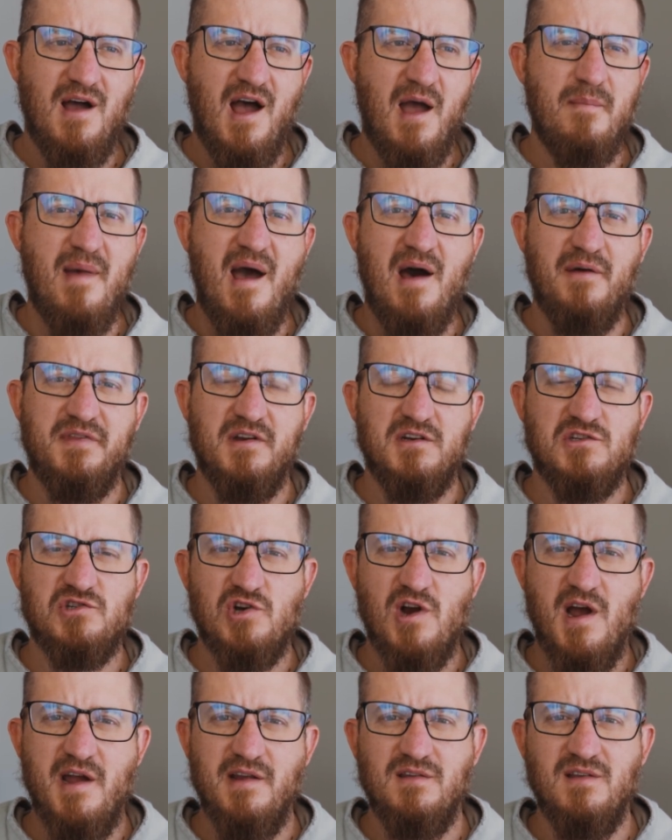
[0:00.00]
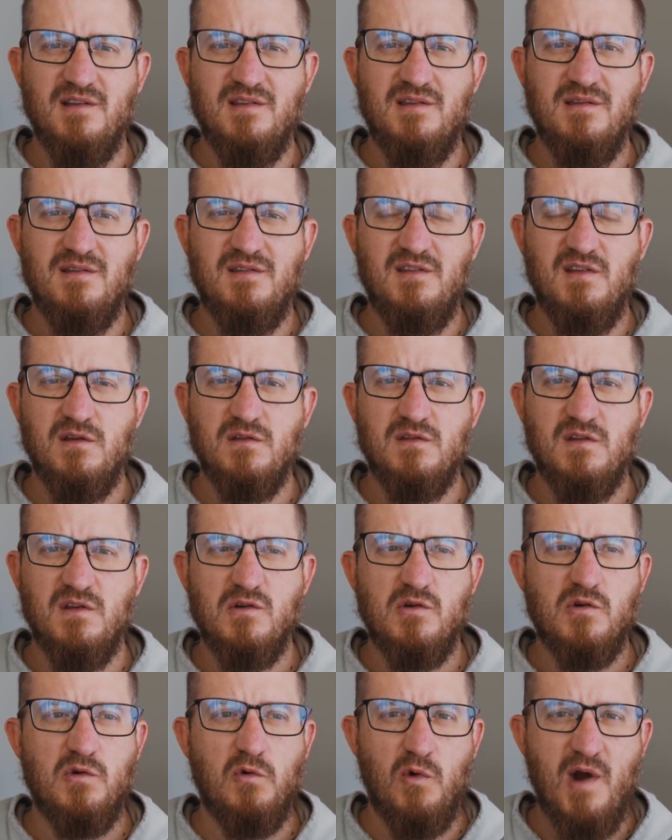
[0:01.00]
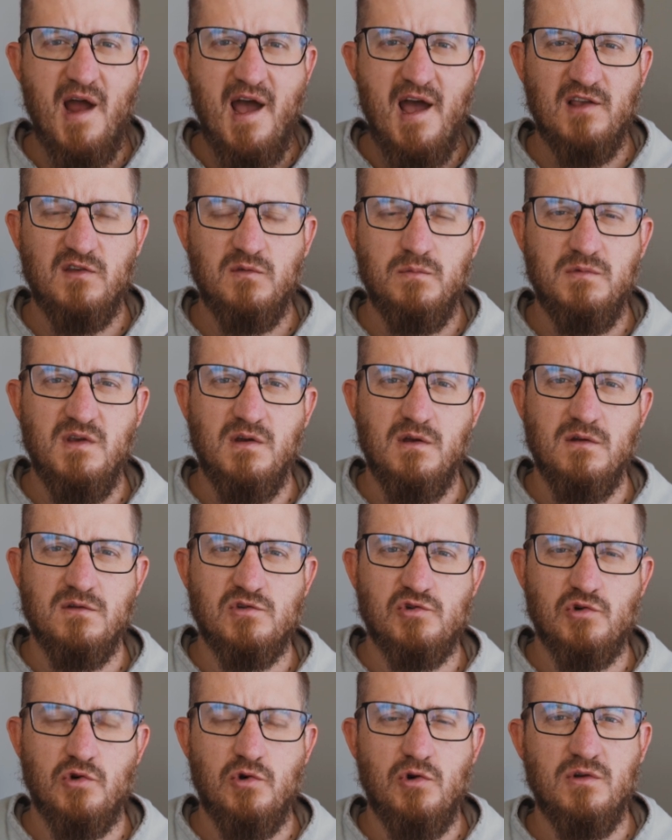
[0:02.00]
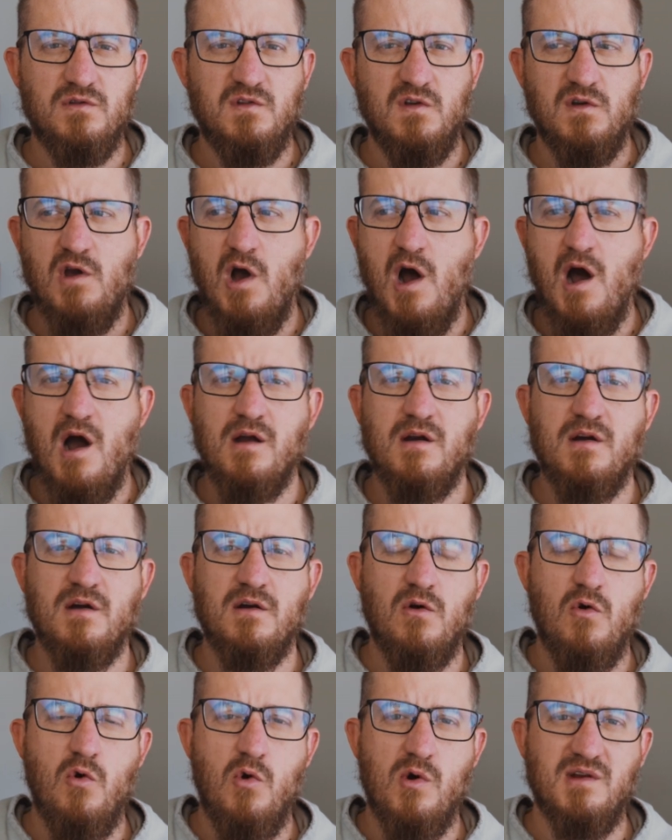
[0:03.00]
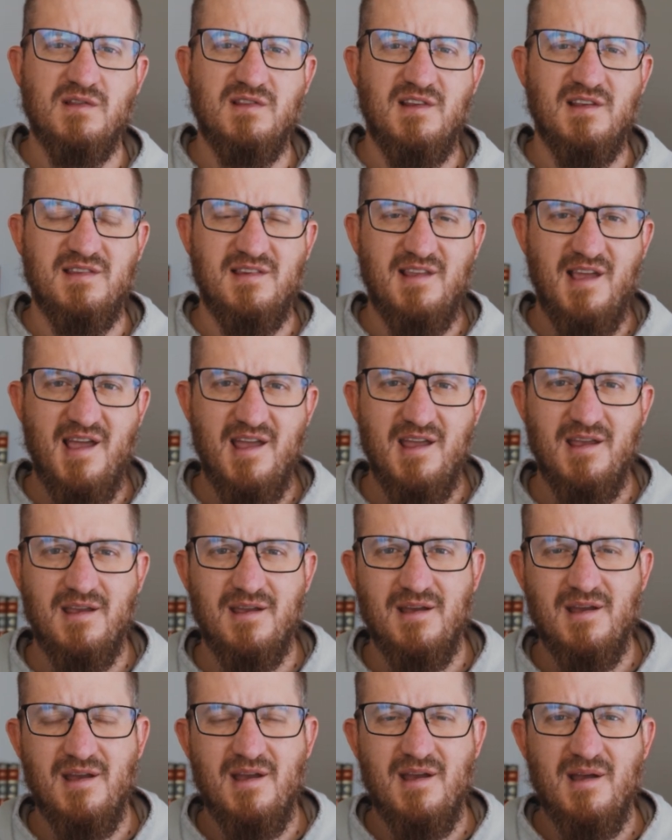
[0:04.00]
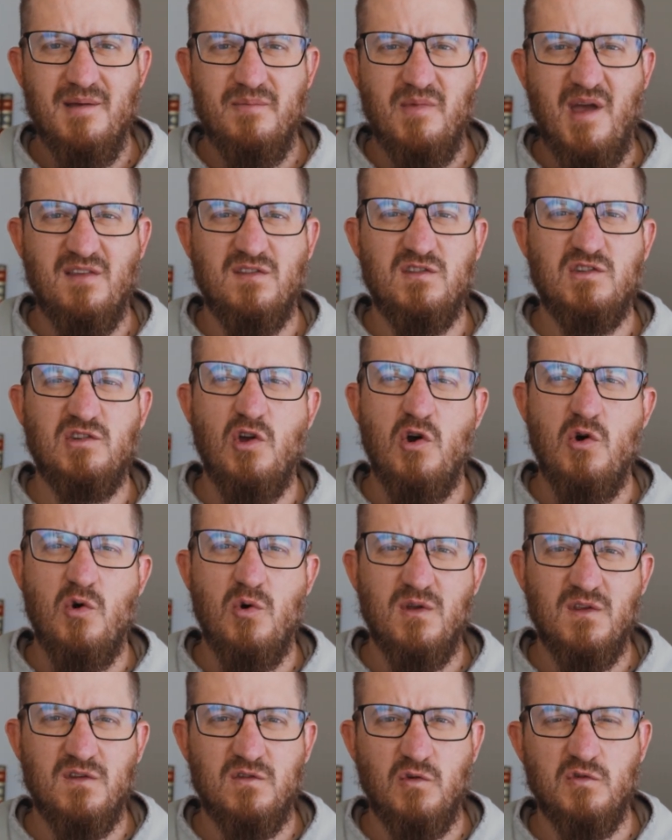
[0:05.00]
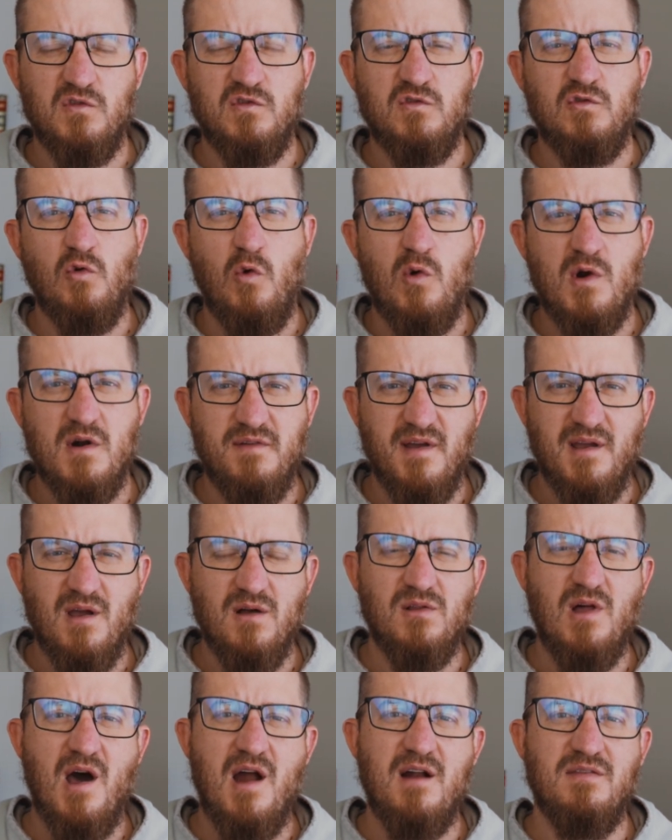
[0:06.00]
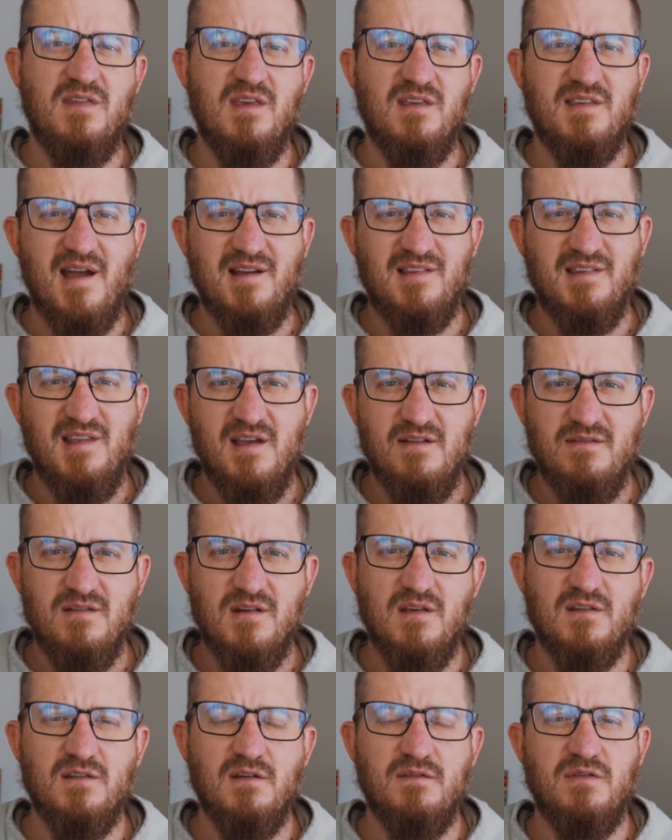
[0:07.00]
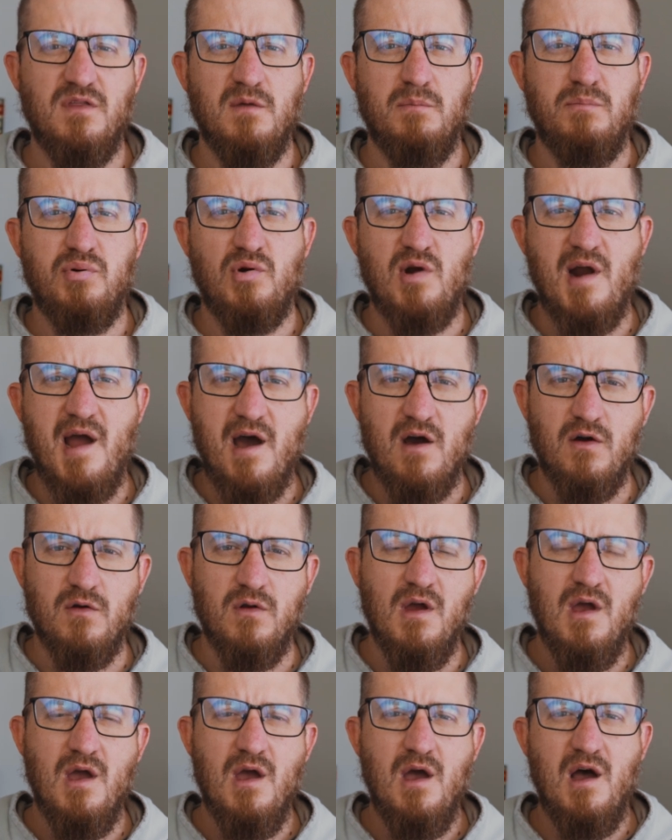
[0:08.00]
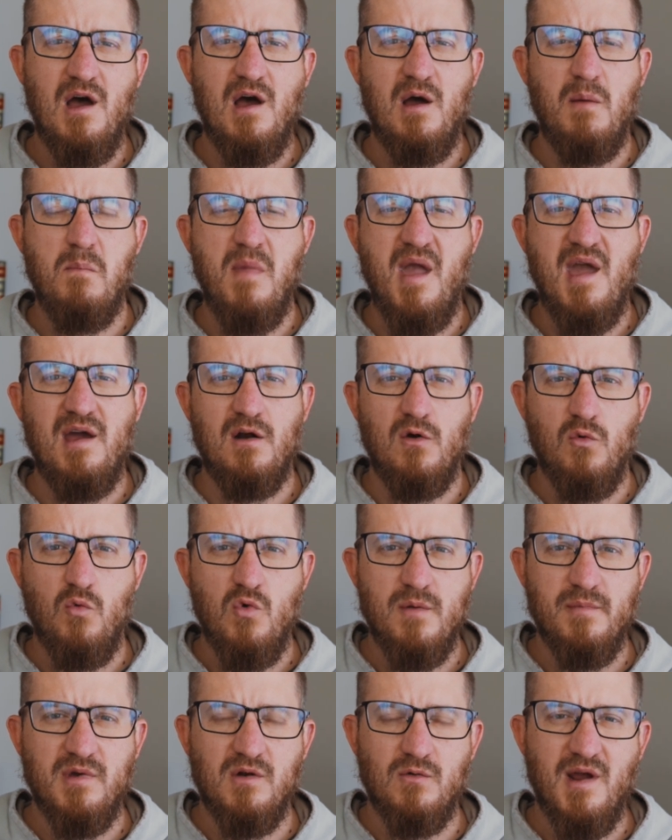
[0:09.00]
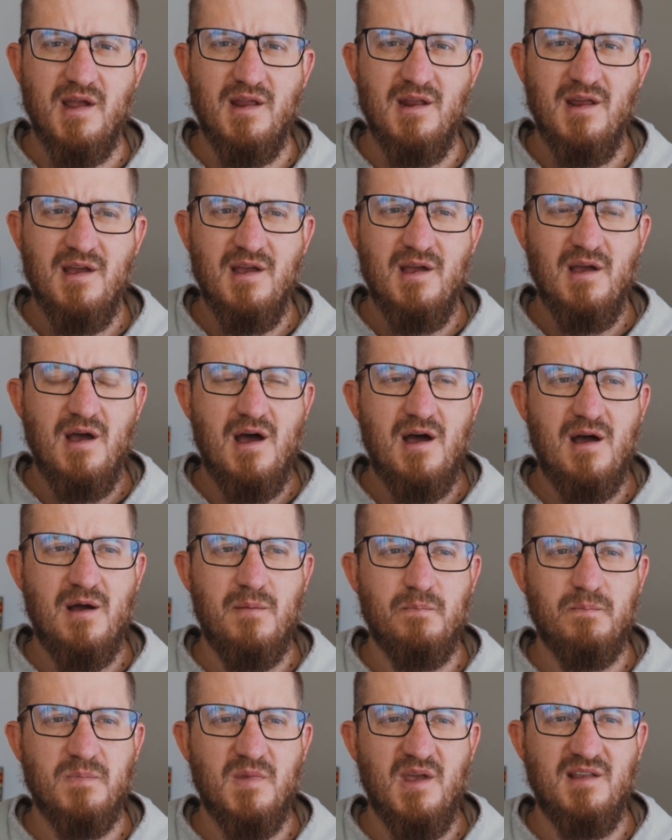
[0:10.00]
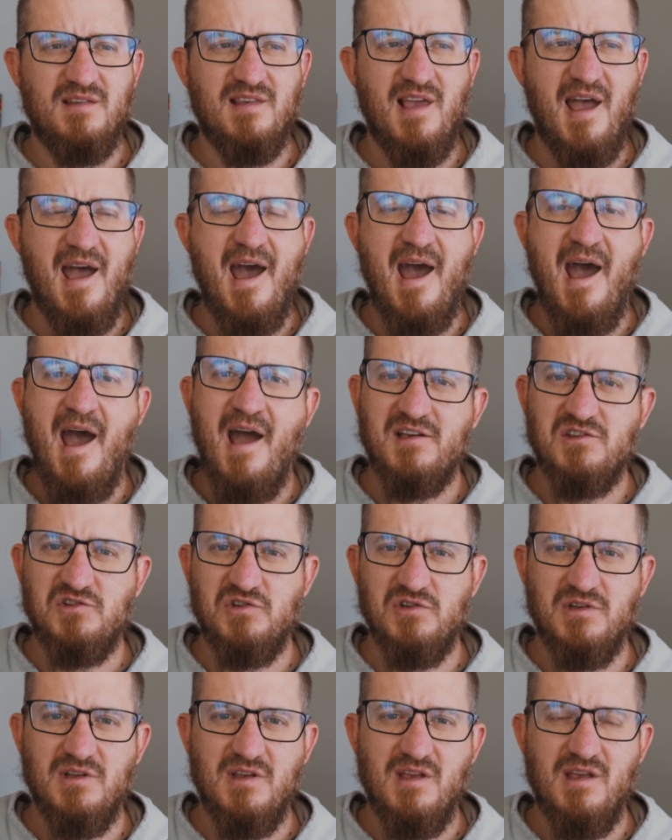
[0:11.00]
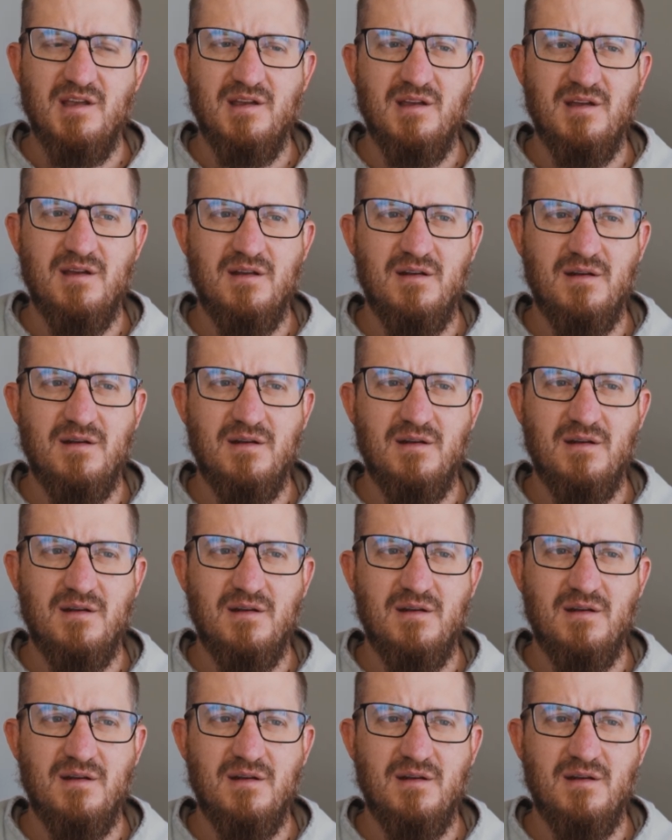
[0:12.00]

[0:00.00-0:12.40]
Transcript: I'm out there trying to, to, to grasp, to control, to conquer, or to take. And so, so sort of like a lot of these activities of the proud uh, man or woman, right? Um, it's actually